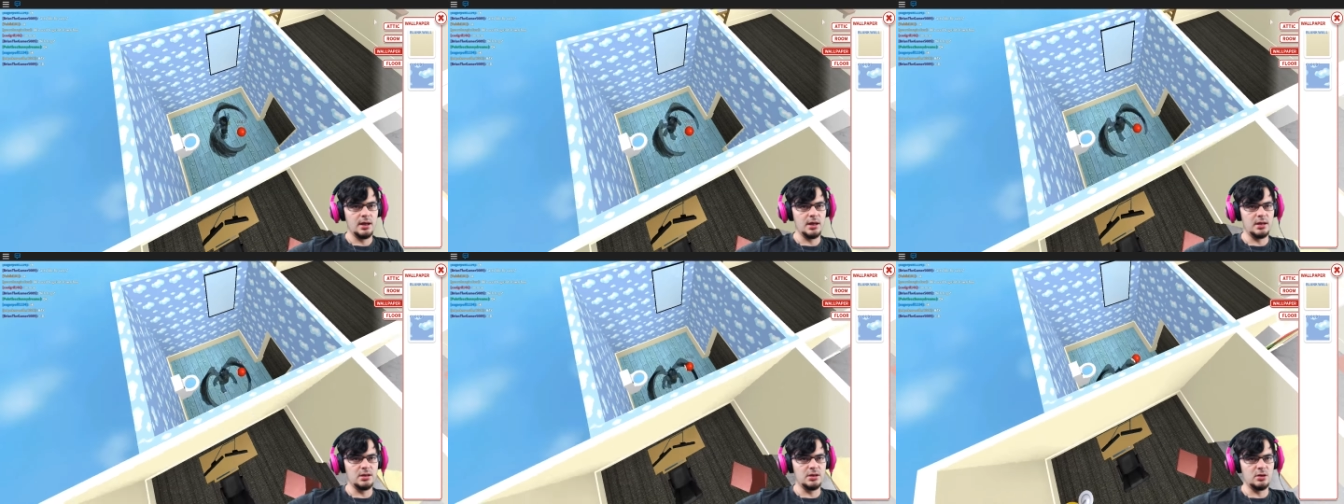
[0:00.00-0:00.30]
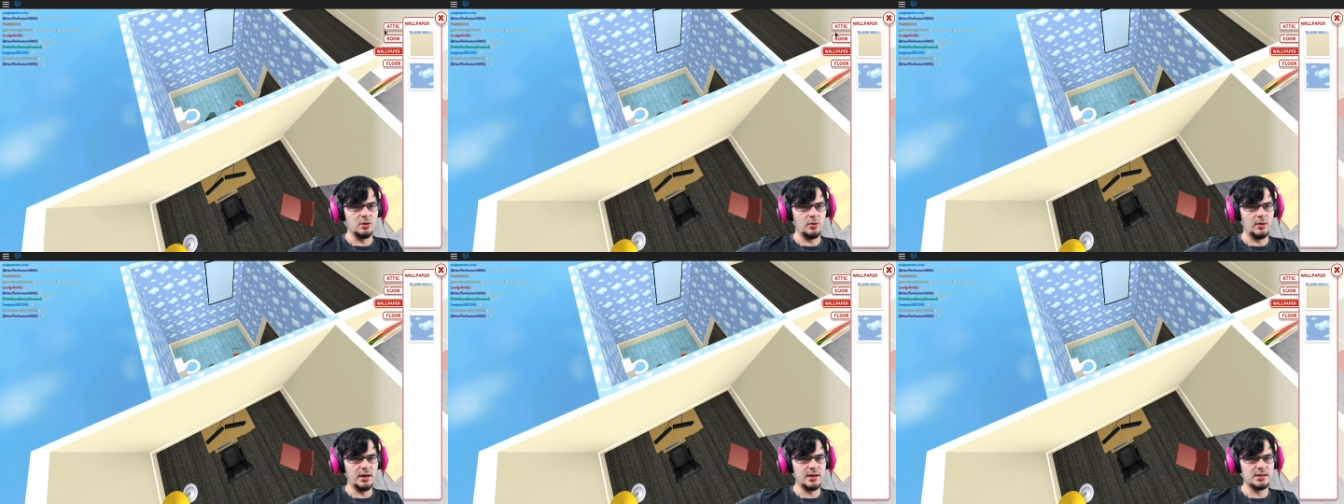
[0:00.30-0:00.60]
And
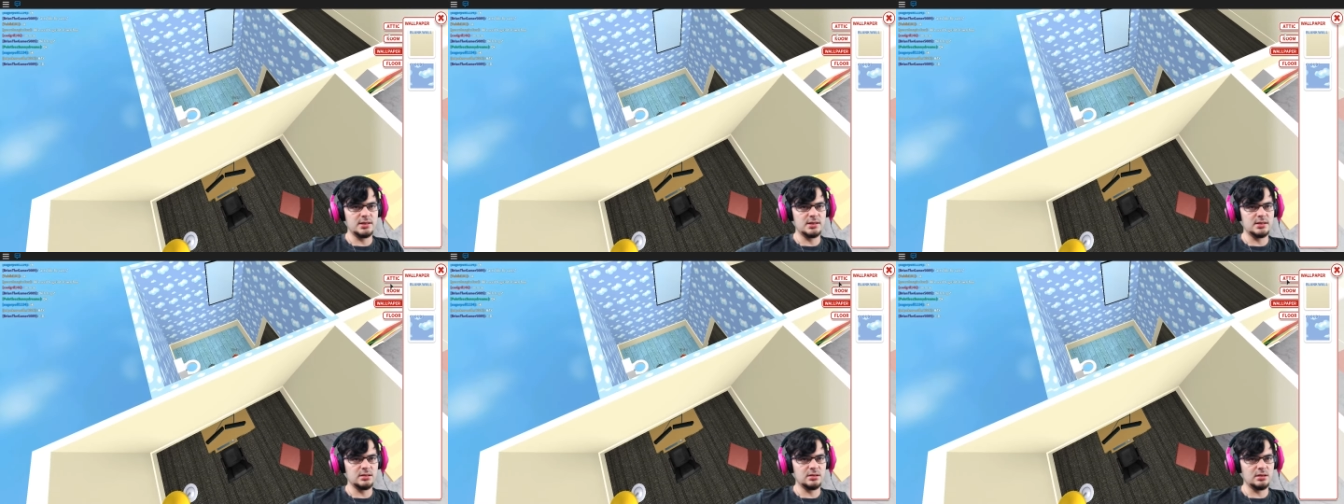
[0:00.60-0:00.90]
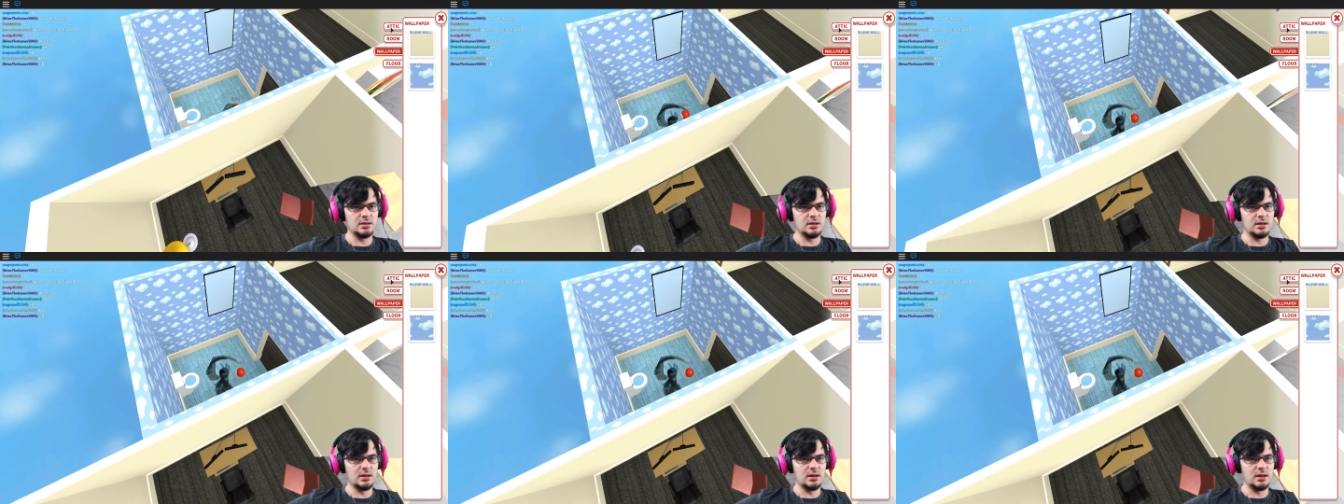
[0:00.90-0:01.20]
you know what?
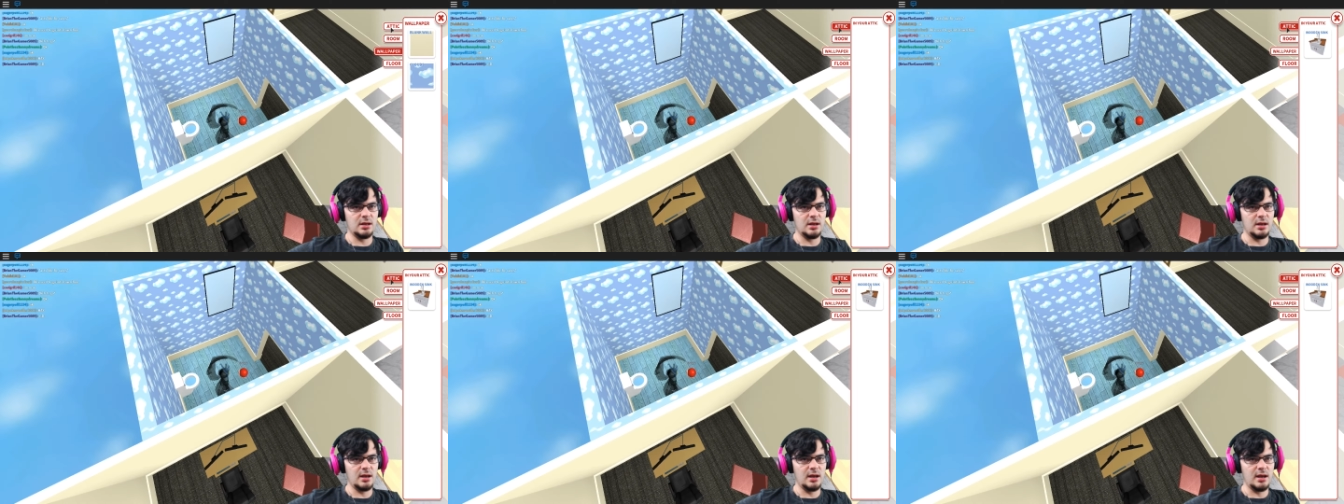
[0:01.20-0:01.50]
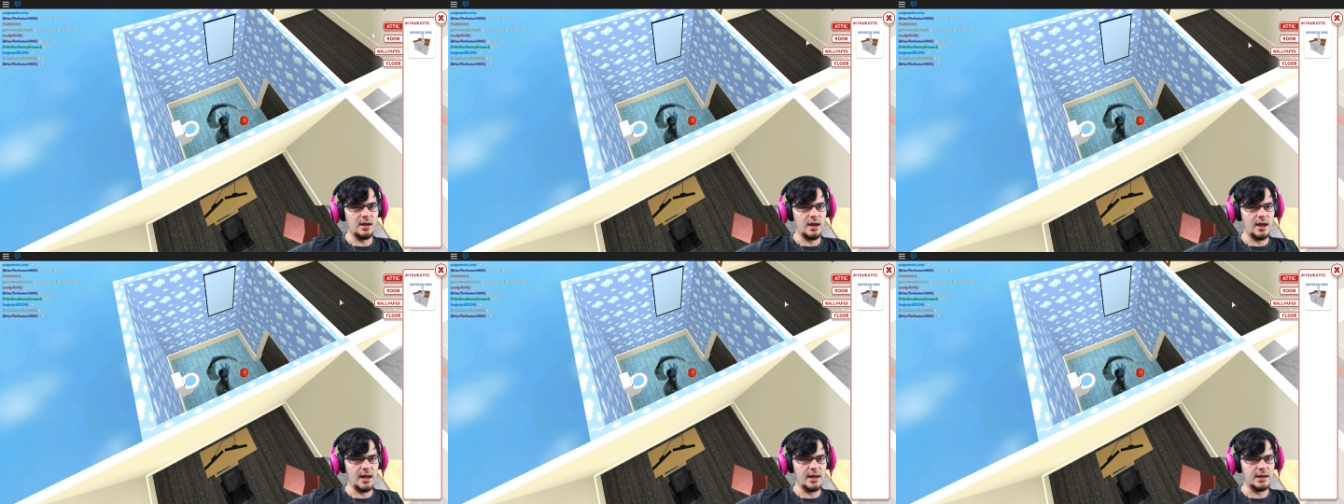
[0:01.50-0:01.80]

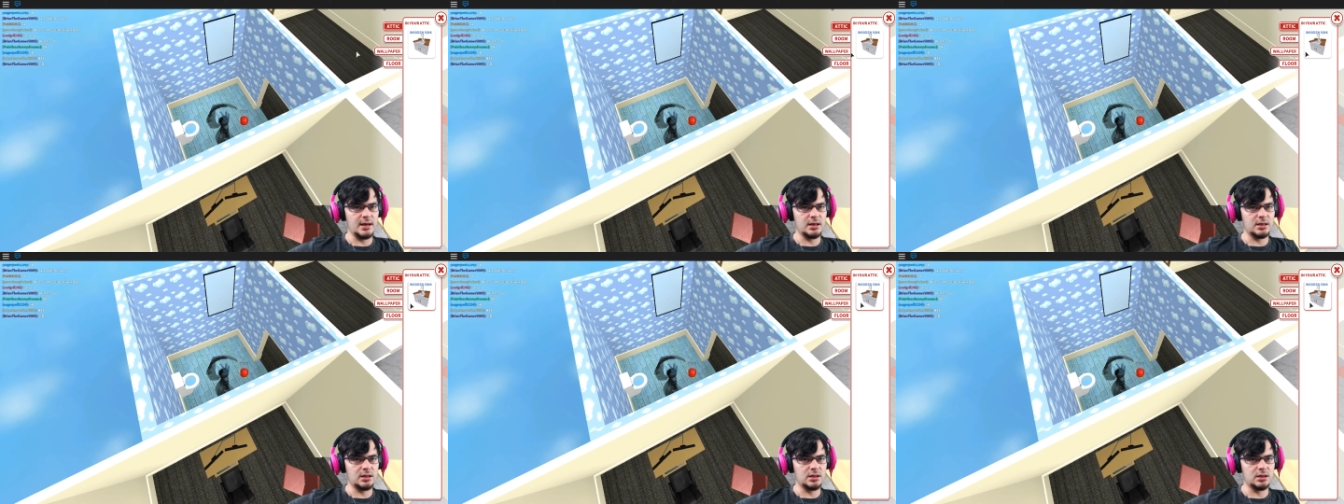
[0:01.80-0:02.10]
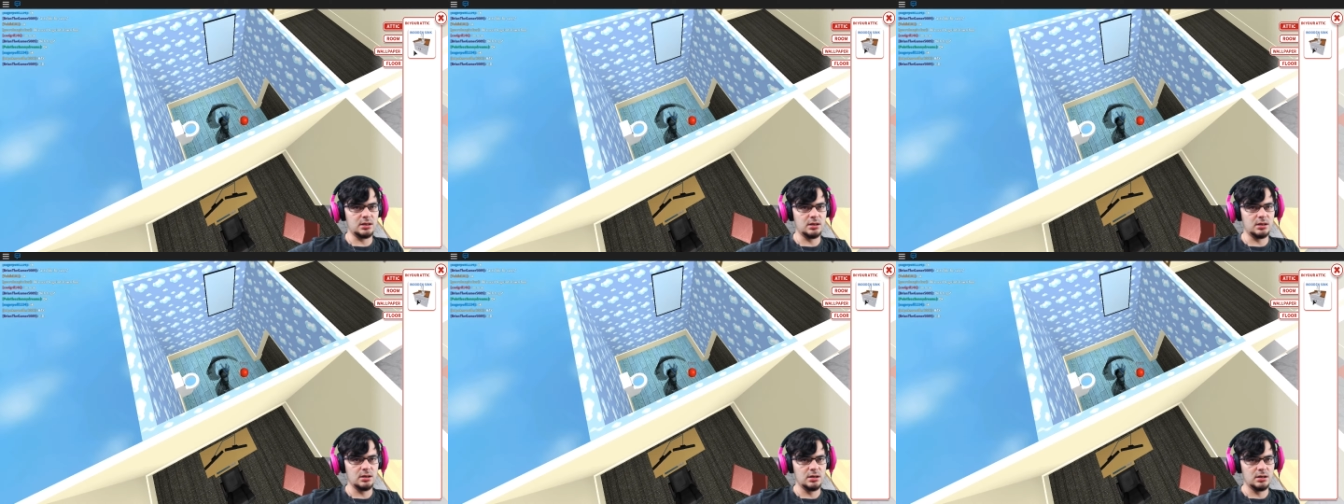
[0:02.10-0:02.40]

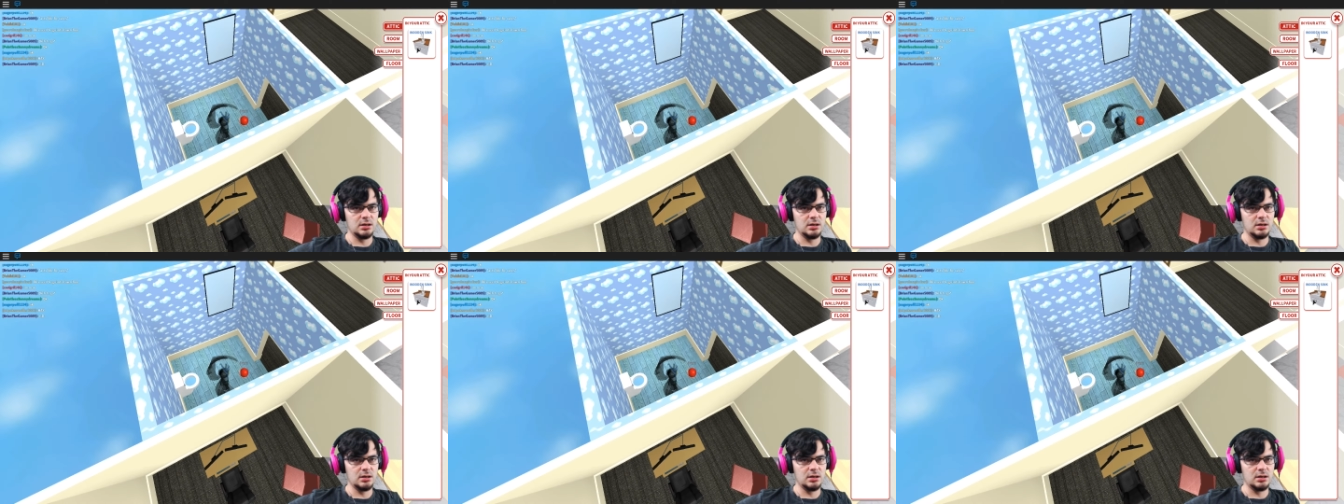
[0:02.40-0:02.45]
Attic.